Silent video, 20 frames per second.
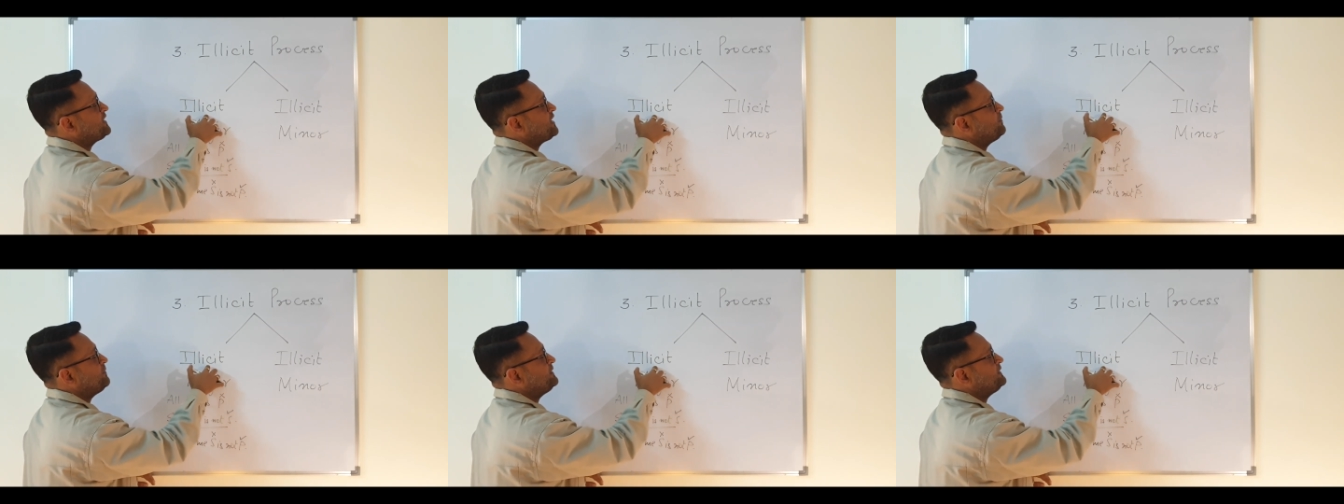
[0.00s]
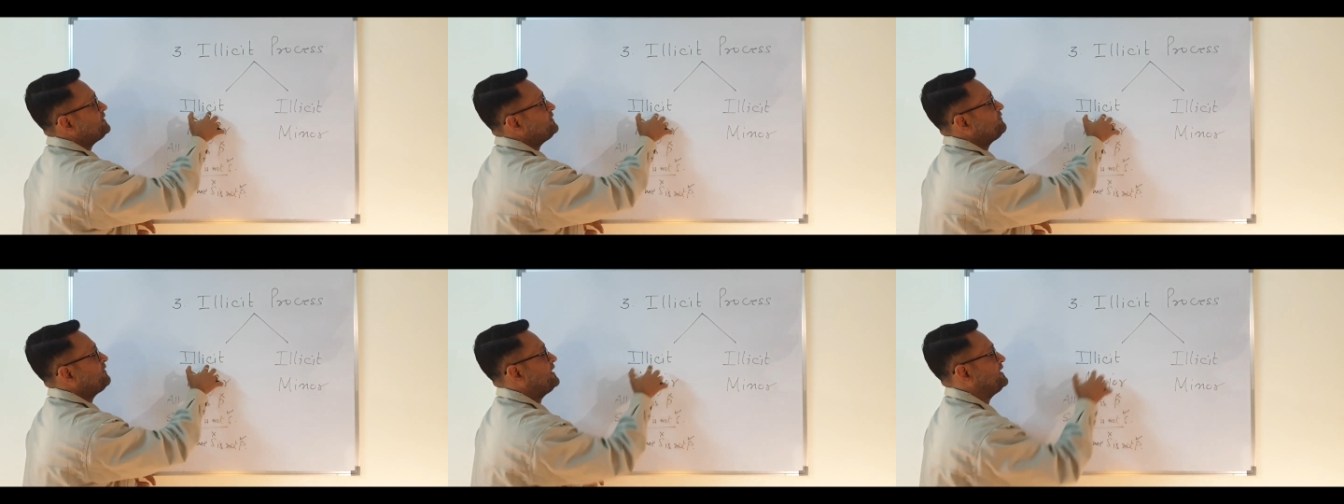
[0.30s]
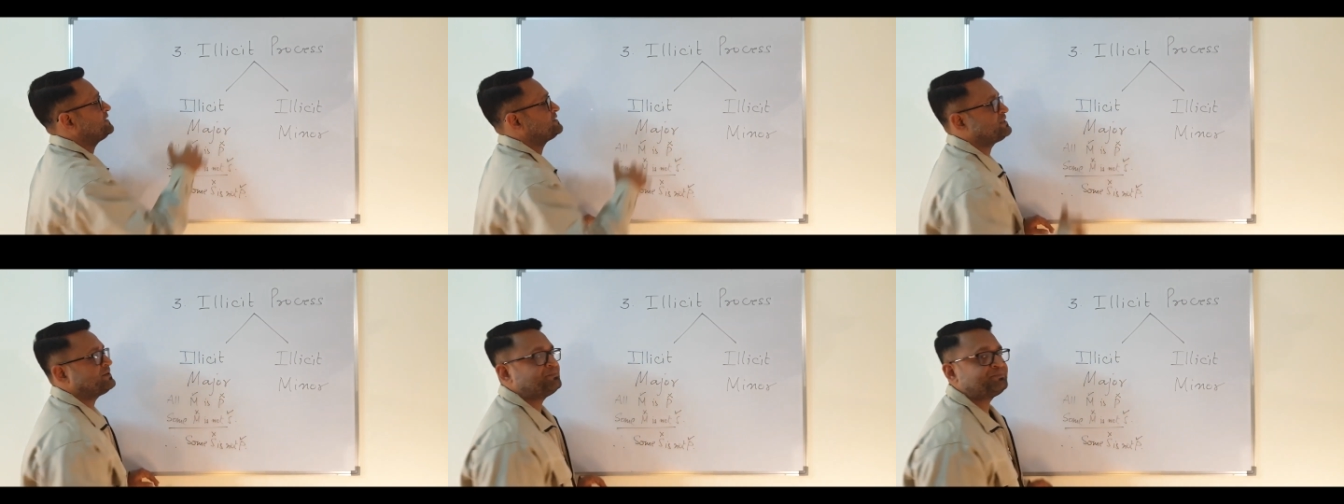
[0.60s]
commit the
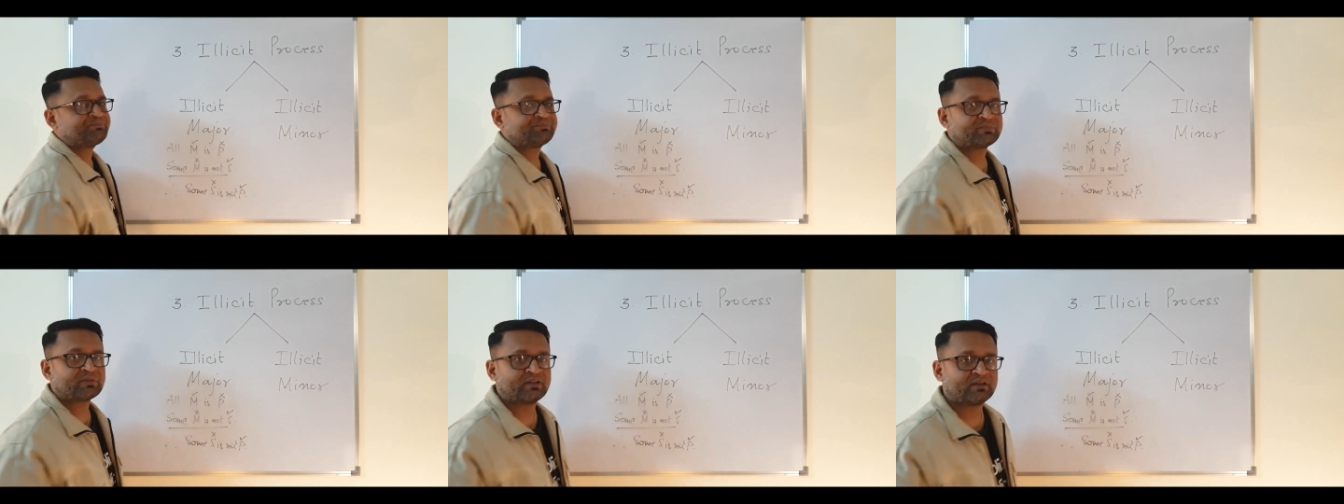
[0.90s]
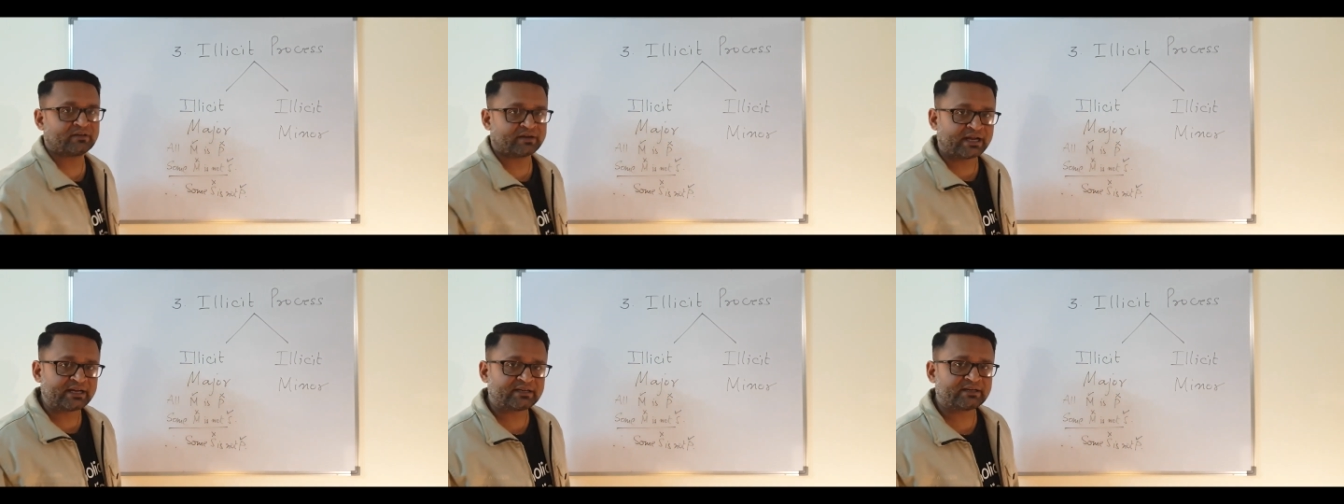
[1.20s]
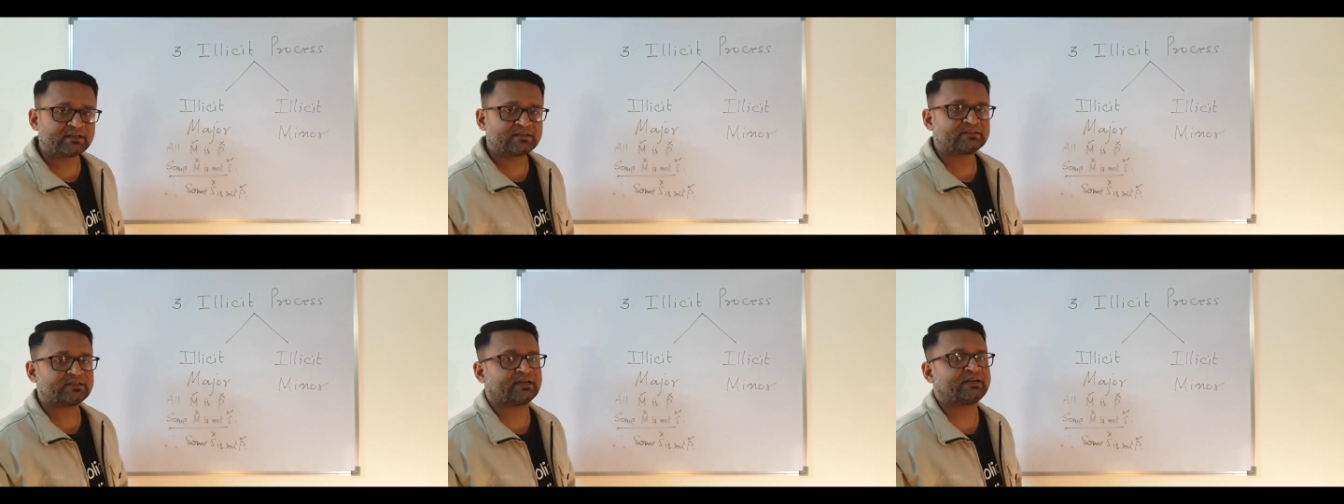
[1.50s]
fallacy, right?
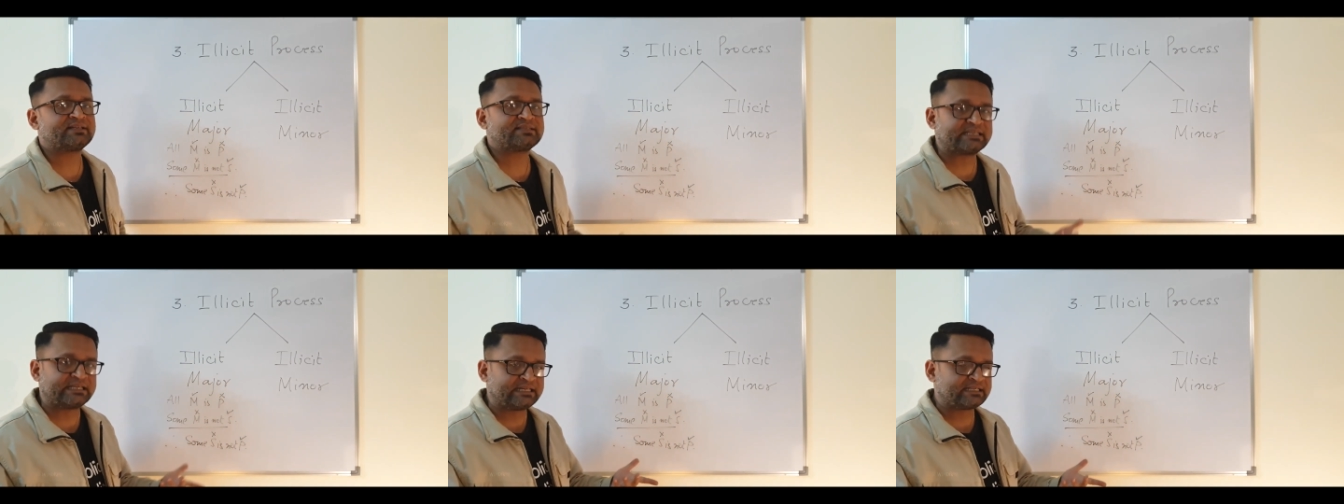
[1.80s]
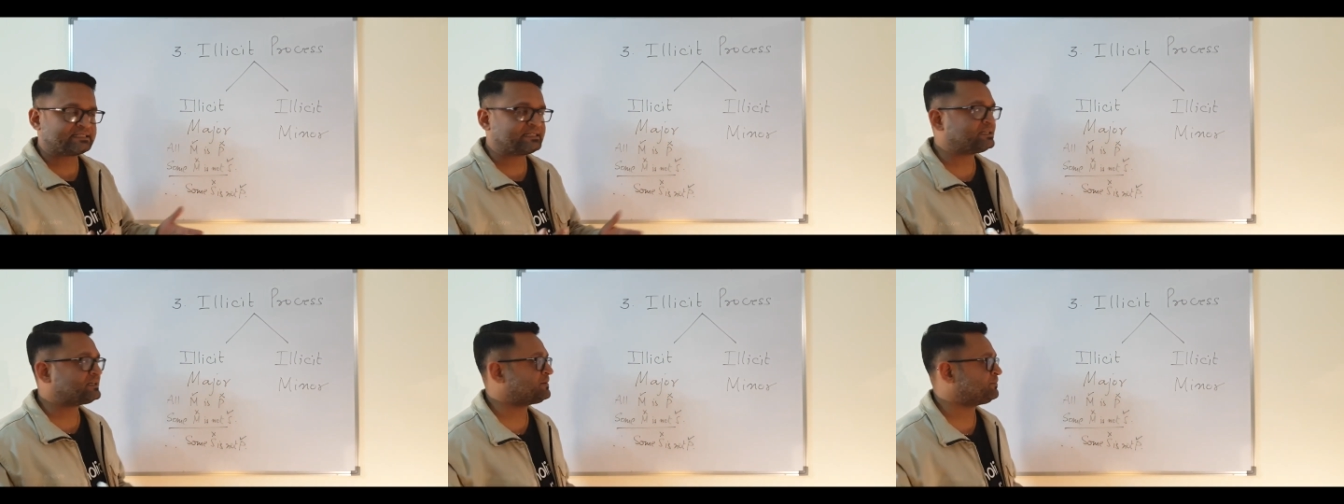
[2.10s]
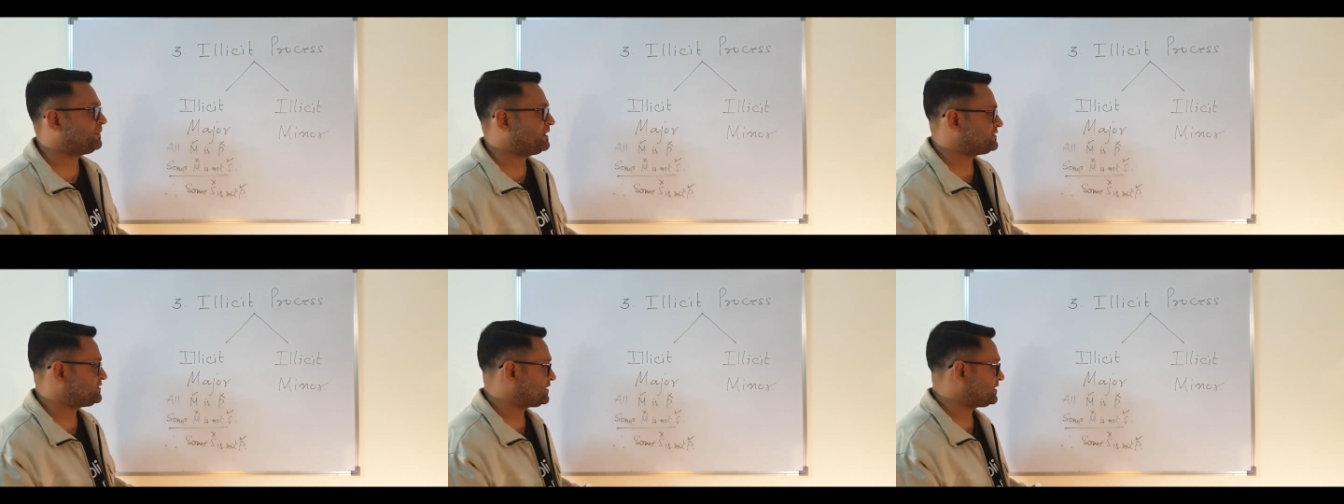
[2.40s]
That is illicit
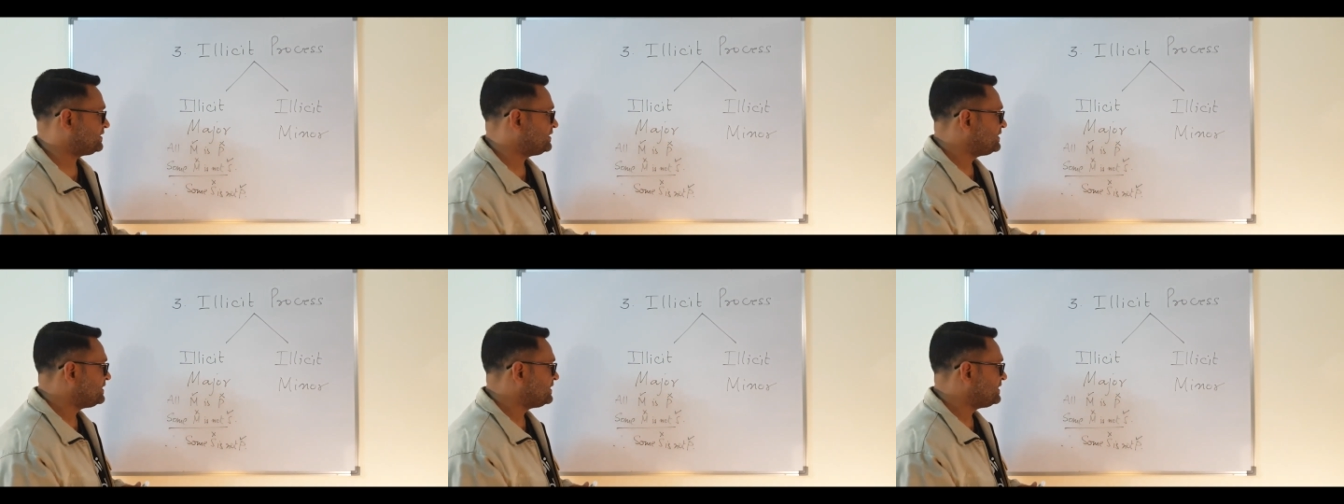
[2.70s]
major.